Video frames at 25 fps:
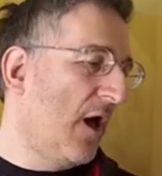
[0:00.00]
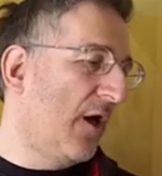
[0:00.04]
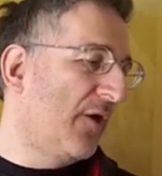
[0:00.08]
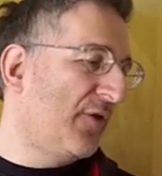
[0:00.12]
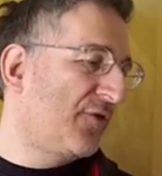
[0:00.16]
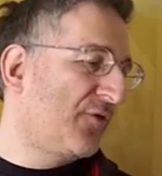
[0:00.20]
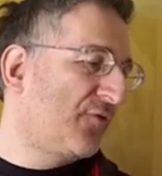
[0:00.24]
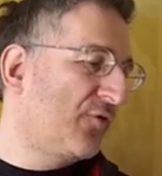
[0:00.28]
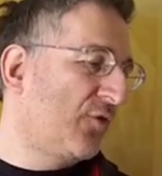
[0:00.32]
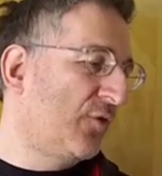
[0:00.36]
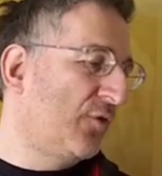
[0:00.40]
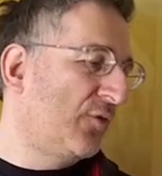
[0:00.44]

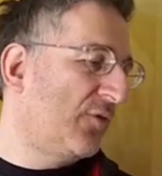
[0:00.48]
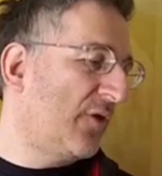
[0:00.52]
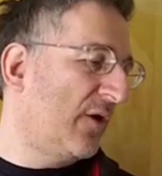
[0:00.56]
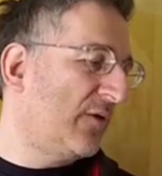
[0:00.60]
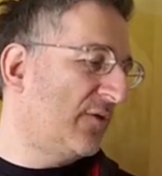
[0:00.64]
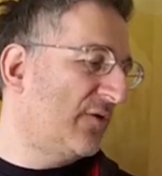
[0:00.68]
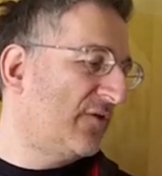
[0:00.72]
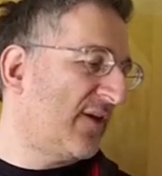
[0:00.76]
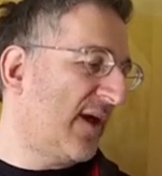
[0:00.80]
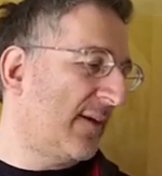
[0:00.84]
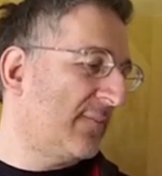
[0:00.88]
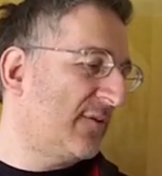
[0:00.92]
through
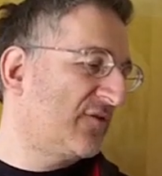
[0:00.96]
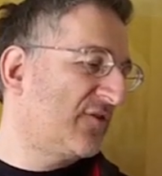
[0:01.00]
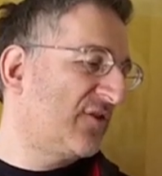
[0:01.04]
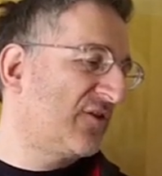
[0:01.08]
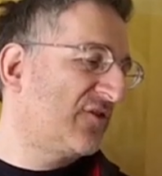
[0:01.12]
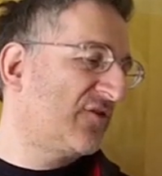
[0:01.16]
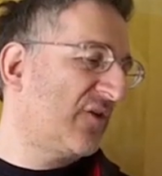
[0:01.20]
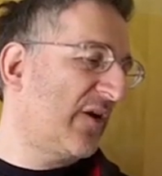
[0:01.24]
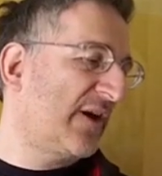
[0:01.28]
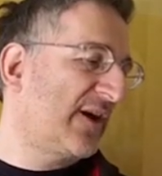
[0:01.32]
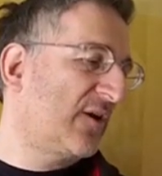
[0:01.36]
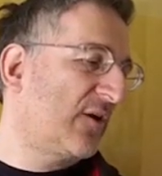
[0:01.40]
those amateur
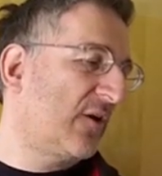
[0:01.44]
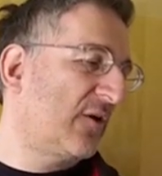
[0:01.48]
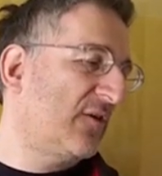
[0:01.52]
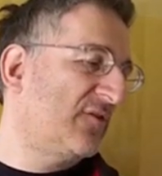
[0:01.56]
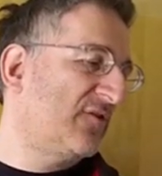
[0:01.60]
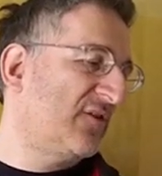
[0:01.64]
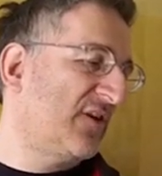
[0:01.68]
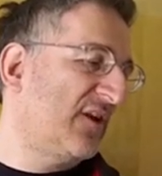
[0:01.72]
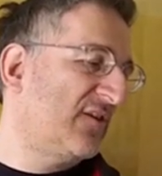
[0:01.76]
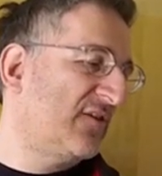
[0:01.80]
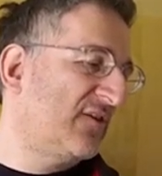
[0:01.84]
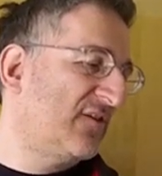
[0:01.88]

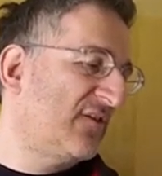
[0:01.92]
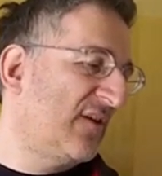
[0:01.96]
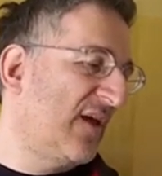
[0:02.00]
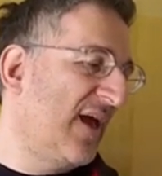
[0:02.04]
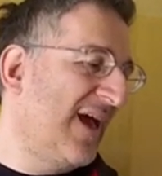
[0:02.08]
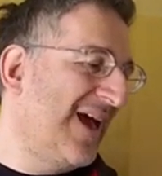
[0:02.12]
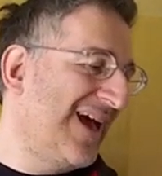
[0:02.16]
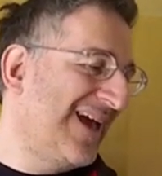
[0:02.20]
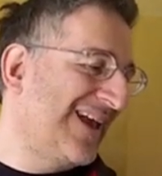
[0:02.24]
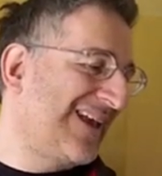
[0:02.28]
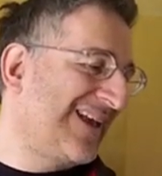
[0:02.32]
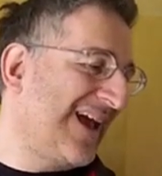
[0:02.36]
psychologists
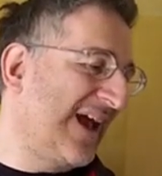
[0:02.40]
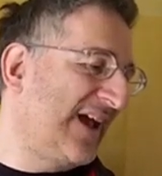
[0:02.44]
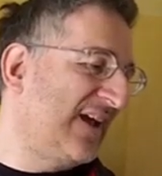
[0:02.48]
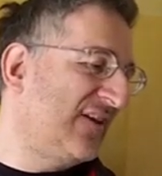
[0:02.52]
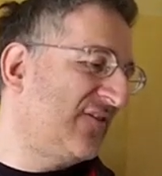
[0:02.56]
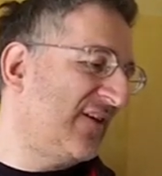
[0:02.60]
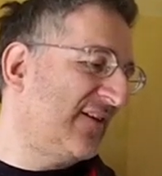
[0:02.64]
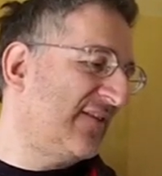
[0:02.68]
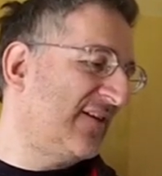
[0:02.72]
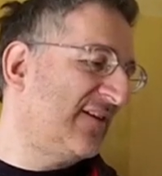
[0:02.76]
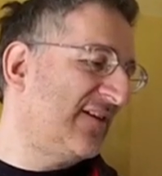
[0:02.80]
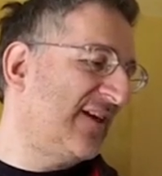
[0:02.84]

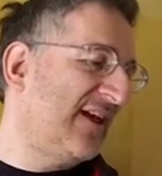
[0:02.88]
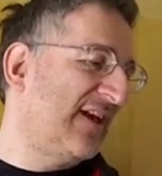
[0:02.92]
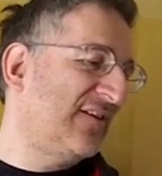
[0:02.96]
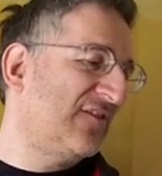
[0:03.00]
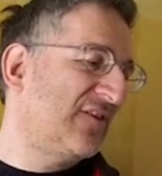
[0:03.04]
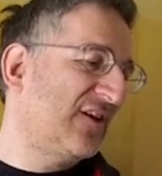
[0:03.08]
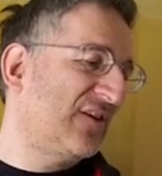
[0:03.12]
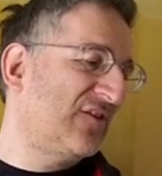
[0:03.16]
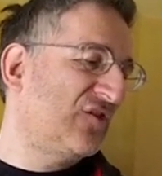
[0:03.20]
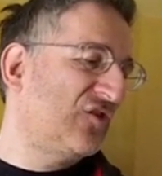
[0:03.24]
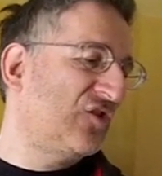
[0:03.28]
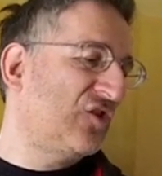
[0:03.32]
gauging that he had
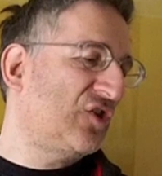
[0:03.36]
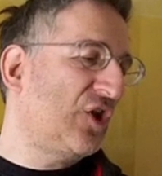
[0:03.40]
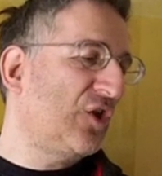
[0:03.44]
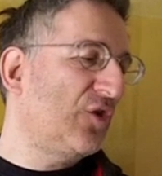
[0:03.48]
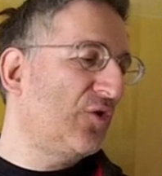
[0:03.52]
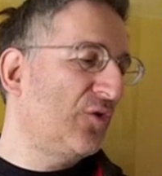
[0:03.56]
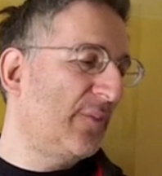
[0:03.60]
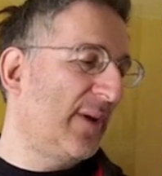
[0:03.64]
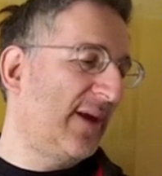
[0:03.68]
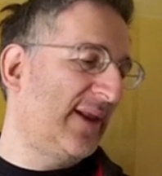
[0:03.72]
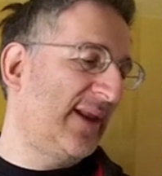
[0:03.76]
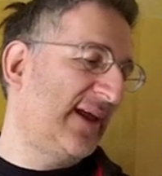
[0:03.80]
just
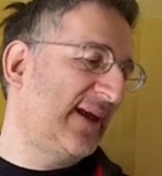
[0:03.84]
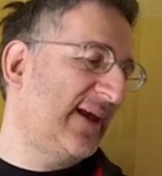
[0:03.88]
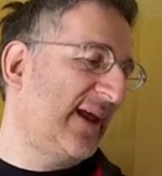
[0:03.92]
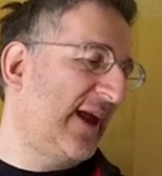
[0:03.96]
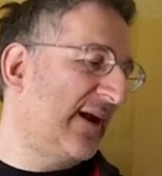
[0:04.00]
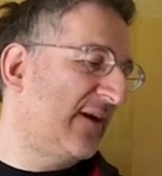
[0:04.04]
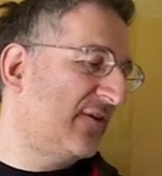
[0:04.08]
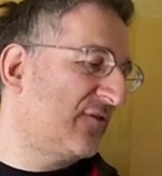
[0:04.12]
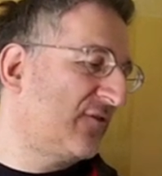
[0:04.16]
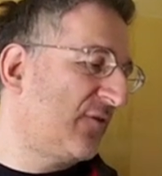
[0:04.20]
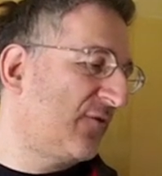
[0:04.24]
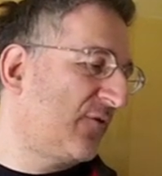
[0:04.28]
too many
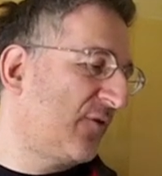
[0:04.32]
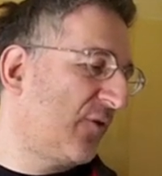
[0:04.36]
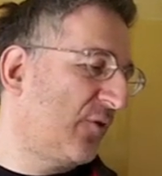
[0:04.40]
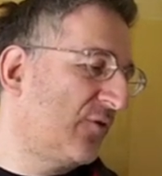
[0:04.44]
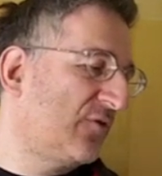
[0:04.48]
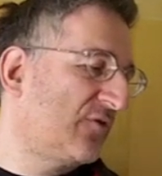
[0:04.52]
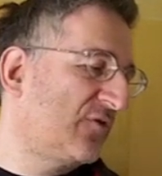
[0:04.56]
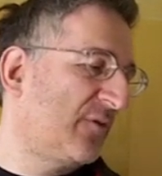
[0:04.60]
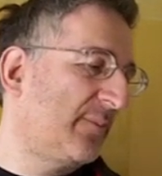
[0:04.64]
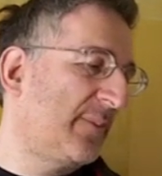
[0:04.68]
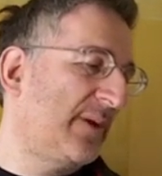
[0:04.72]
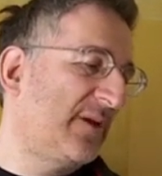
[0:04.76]
character
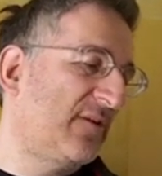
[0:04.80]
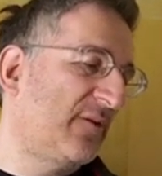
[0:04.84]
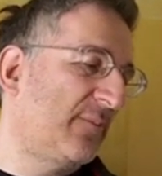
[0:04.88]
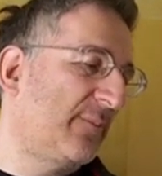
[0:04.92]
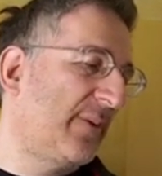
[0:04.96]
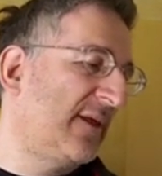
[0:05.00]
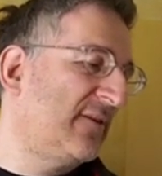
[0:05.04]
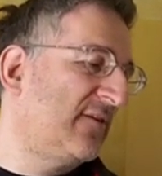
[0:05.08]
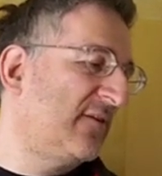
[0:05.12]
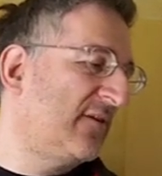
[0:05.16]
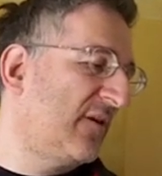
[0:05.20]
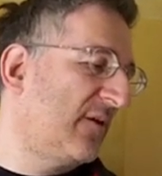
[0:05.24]
flaws to be
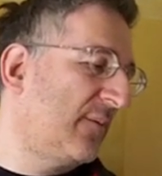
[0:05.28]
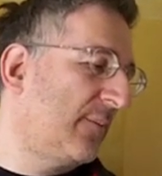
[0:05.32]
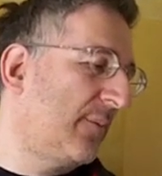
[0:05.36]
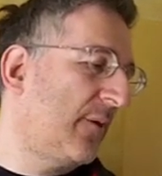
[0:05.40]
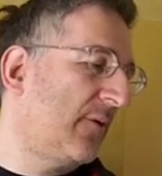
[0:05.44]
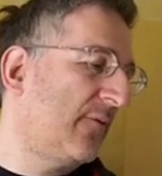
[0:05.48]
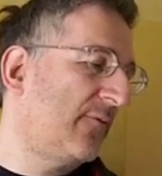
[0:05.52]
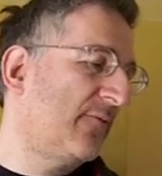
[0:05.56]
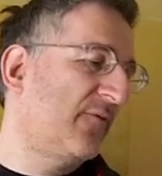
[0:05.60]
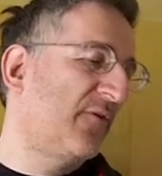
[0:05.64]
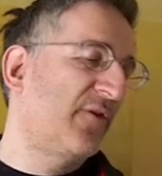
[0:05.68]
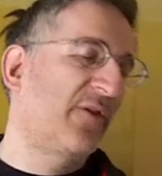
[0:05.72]
depended
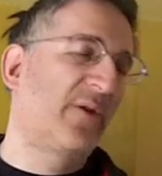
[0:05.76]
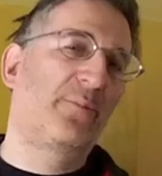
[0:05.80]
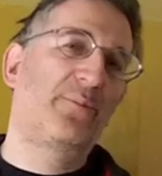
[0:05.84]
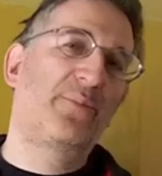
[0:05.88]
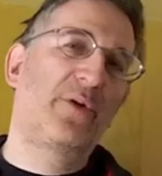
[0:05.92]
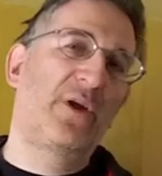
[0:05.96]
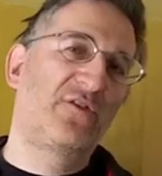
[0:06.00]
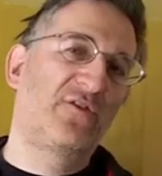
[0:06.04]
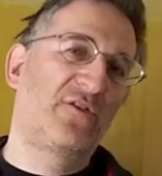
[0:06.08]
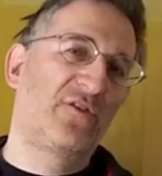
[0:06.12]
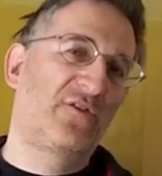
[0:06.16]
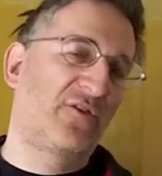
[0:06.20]
upon for the
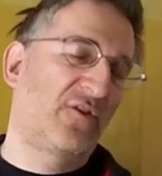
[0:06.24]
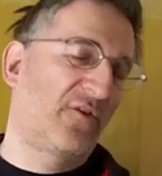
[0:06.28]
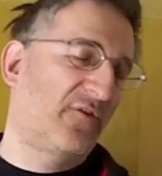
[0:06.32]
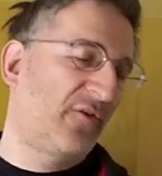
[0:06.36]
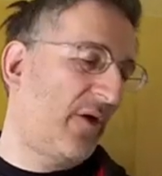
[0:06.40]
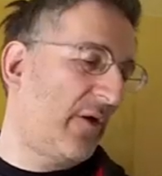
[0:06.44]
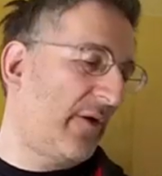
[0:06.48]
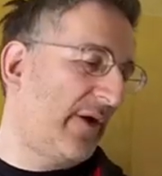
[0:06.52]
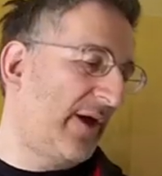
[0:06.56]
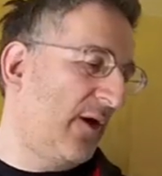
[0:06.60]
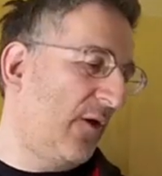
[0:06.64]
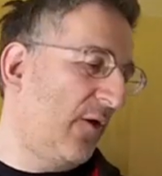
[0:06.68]
pressures of
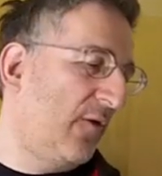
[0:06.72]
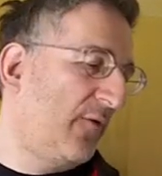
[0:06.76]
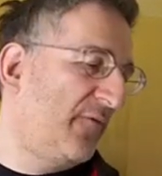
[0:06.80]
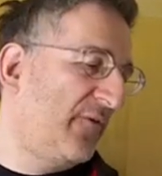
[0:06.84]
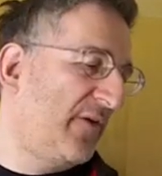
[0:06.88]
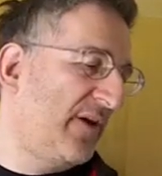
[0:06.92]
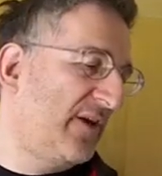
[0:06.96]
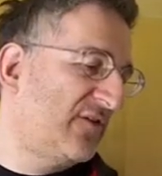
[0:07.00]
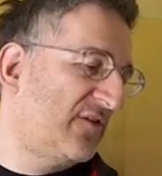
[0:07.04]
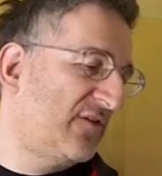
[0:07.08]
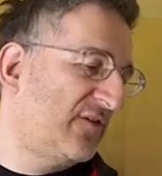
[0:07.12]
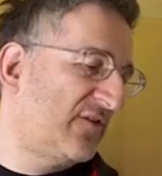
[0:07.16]
high
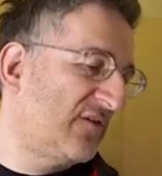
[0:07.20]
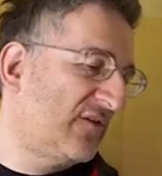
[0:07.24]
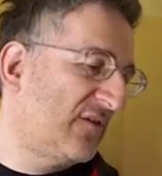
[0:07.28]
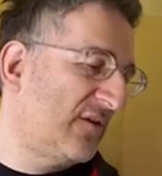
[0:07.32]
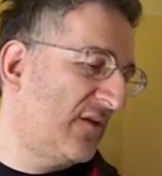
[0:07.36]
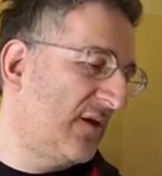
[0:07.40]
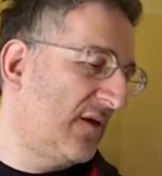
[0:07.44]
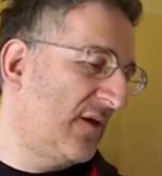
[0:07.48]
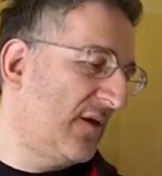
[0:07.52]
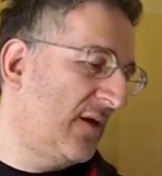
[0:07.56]
office,